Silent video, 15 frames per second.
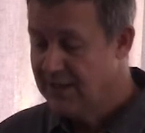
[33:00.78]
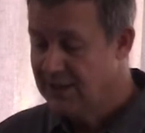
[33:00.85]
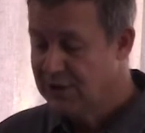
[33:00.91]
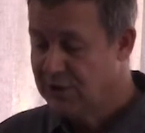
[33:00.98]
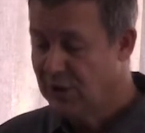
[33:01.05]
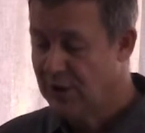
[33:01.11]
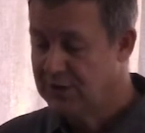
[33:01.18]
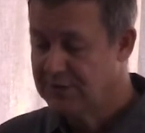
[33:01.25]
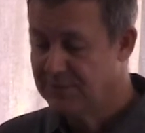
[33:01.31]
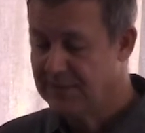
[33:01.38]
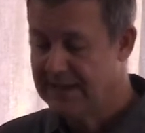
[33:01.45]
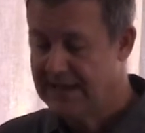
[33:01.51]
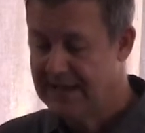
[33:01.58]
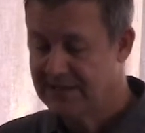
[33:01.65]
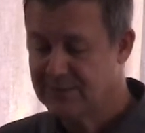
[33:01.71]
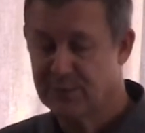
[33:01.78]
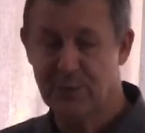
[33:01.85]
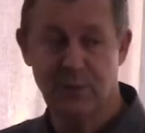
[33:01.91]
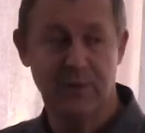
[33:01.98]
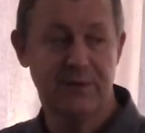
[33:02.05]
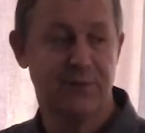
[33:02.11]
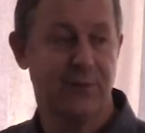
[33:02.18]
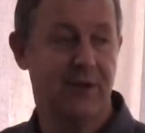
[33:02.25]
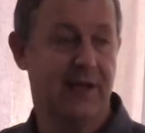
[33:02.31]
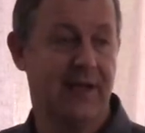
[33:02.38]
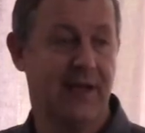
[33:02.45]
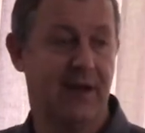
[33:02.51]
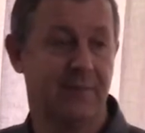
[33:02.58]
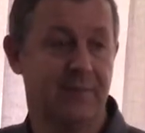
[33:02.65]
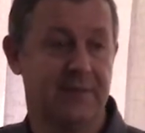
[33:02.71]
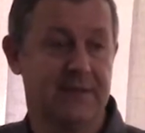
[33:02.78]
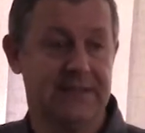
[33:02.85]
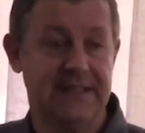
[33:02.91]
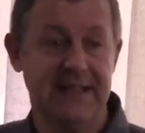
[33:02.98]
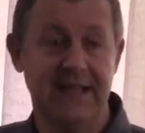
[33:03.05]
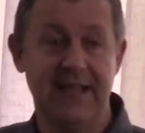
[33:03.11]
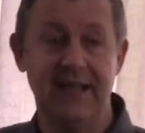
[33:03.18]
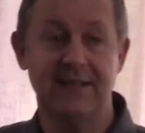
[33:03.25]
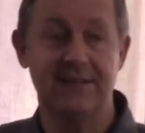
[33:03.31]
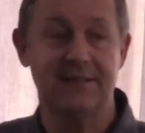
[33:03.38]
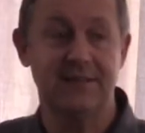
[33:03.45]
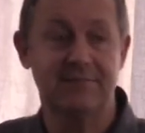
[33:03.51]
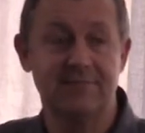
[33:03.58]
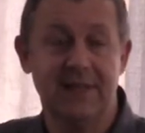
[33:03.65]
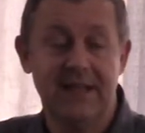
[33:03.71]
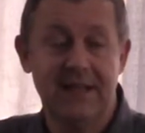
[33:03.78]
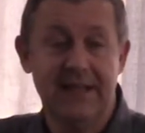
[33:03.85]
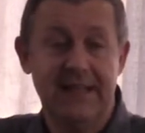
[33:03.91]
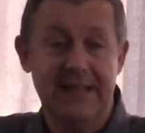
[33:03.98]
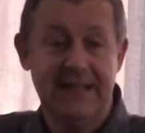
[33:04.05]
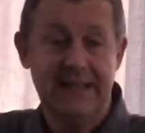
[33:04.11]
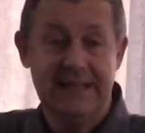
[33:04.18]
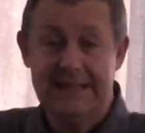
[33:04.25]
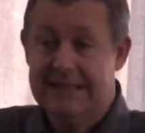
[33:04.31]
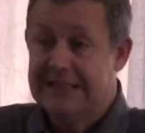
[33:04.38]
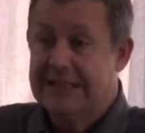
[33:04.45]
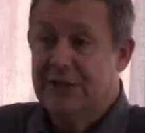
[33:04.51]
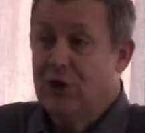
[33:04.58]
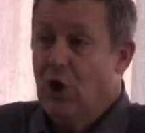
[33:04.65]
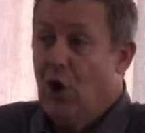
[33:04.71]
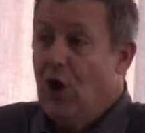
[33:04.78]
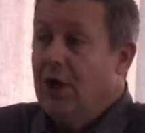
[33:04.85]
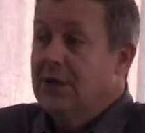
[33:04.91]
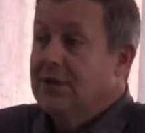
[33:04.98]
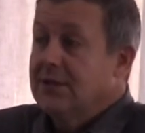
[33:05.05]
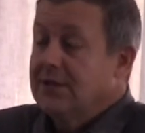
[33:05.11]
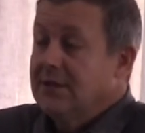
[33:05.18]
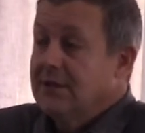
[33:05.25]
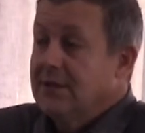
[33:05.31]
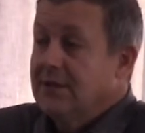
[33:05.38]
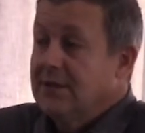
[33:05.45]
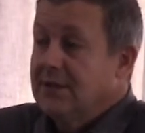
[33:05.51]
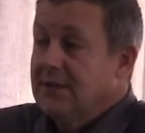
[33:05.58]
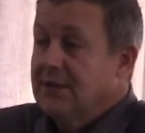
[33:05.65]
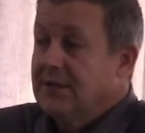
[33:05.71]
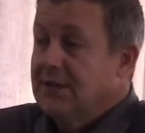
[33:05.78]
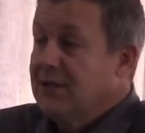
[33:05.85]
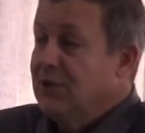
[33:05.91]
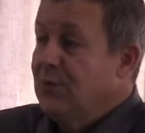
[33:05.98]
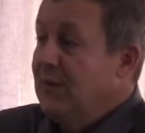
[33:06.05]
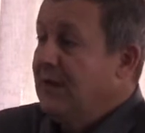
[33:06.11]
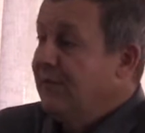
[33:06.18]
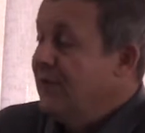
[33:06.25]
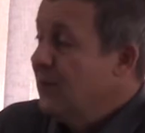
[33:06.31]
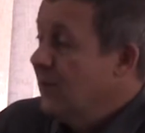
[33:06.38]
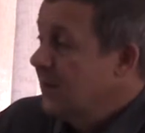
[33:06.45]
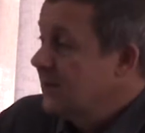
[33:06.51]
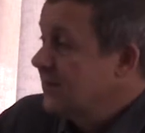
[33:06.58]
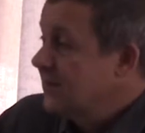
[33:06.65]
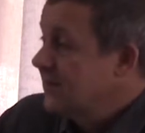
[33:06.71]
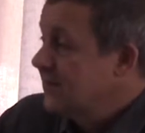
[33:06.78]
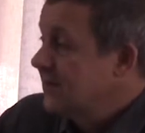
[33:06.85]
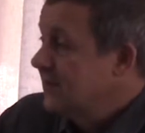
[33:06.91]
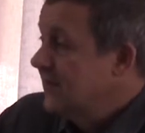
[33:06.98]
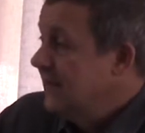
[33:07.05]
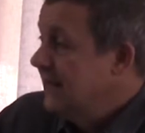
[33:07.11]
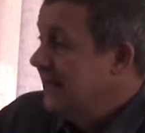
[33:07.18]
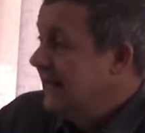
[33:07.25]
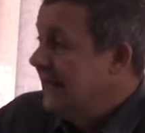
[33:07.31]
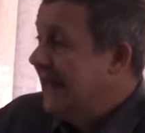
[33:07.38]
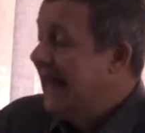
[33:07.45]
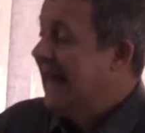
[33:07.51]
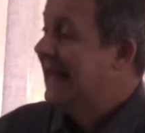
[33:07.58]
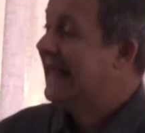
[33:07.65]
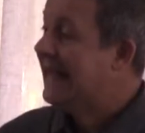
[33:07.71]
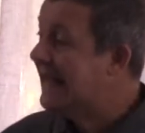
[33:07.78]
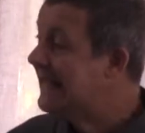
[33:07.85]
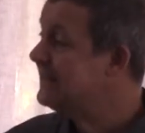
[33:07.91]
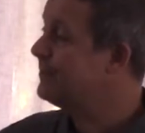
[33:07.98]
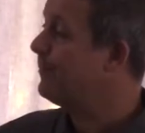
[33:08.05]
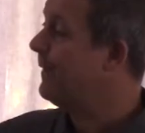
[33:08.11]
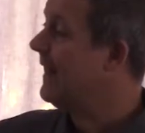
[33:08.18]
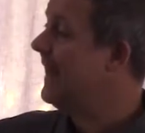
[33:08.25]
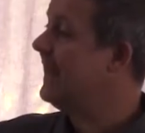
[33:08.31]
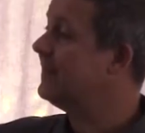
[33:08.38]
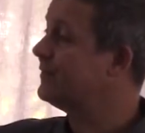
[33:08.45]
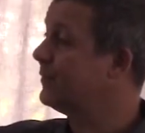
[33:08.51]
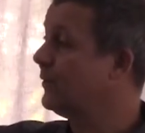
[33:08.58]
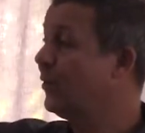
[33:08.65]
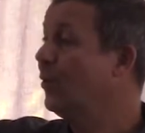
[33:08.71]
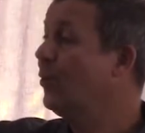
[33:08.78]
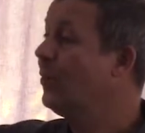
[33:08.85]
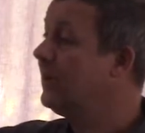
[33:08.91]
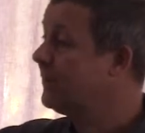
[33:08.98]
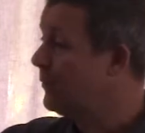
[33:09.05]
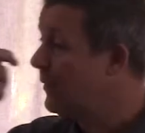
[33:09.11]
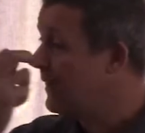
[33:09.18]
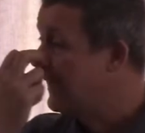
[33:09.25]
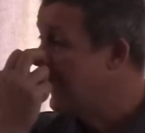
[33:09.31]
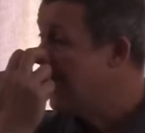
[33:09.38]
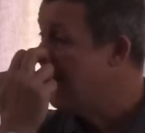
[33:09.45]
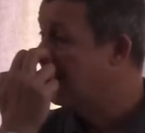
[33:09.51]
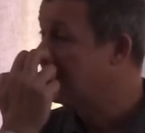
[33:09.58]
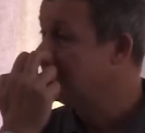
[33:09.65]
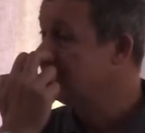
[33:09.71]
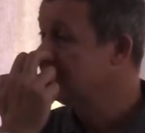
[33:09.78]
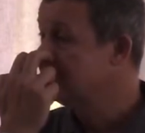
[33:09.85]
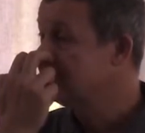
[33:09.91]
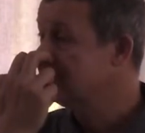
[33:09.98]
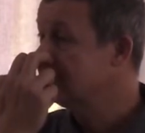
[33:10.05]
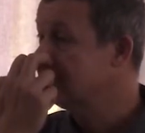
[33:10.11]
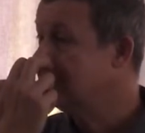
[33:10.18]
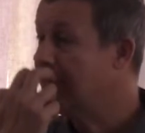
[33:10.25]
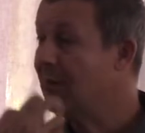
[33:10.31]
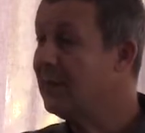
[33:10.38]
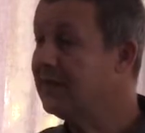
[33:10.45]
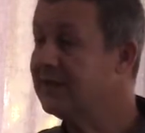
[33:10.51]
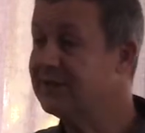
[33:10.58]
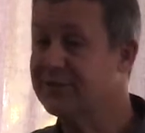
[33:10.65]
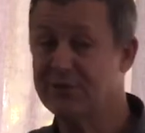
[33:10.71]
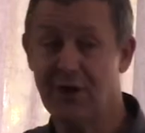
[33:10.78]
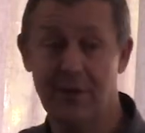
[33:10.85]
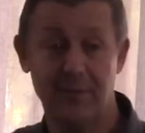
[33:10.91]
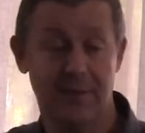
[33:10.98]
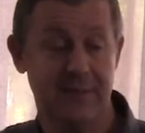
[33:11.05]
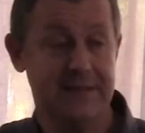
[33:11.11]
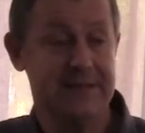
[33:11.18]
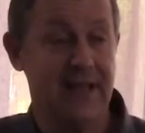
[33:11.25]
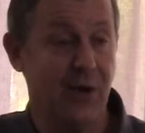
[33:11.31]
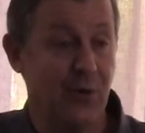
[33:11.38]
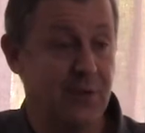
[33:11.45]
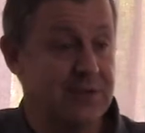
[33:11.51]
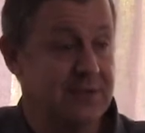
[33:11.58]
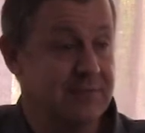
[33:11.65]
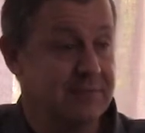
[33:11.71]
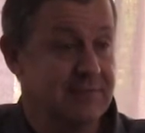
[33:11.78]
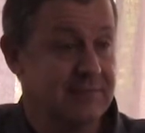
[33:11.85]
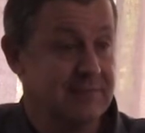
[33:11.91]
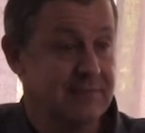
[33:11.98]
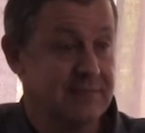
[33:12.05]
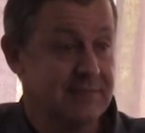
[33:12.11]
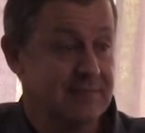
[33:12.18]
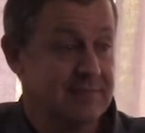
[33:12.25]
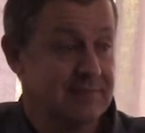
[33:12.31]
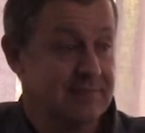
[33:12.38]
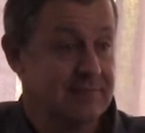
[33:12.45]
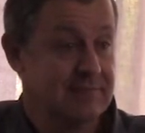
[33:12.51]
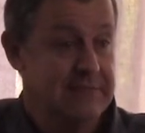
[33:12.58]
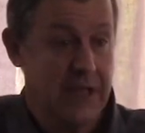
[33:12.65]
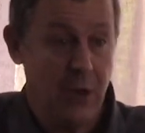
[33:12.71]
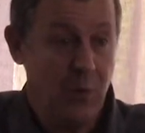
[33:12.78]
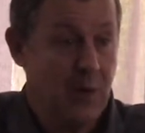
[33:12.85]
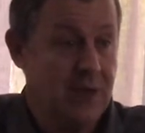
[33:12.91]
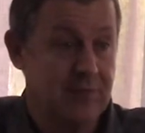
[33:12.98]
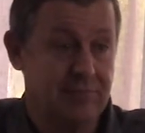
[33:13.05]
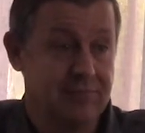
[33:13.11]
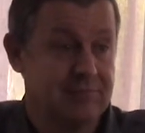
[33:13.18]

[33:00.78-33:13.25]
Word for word: God's plans will always work out. See, kids, God can do whatever He wants, and His plans will always work out. No one can stop them. Isn't that awesome? No one.